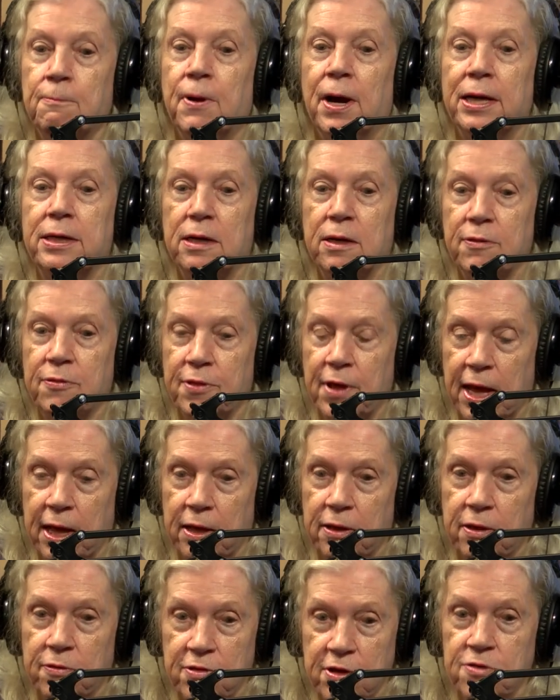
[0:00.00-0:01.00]
but
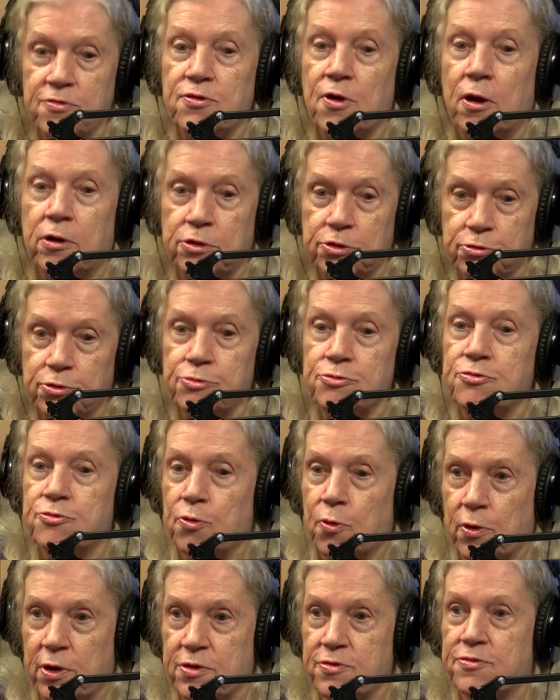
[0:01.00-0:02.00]
they these are true
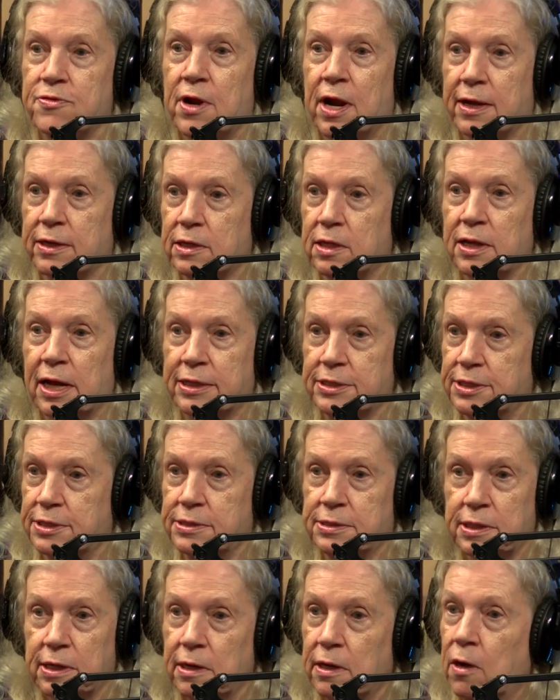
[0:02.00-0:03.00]
stories that I
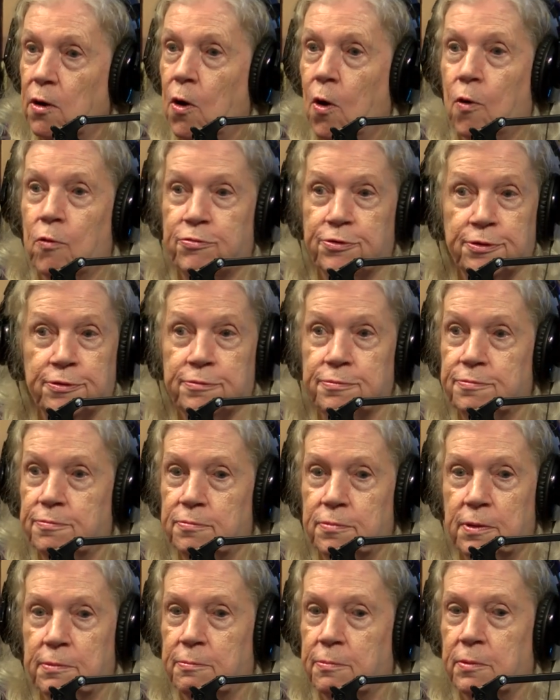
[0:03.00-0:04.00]
collected over uh,